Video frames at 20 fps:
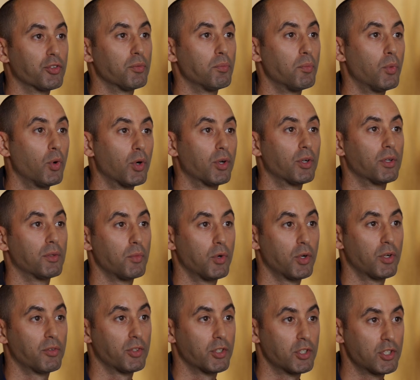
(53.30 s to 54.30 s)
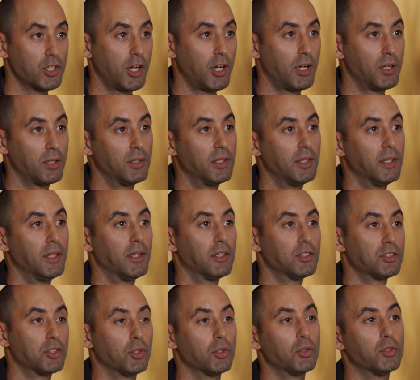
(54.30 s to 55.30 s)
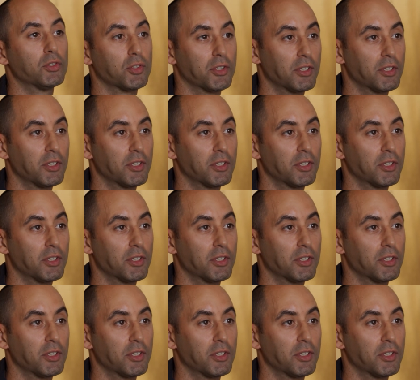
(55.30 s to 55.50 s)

more and more of her jaw. She'll lose her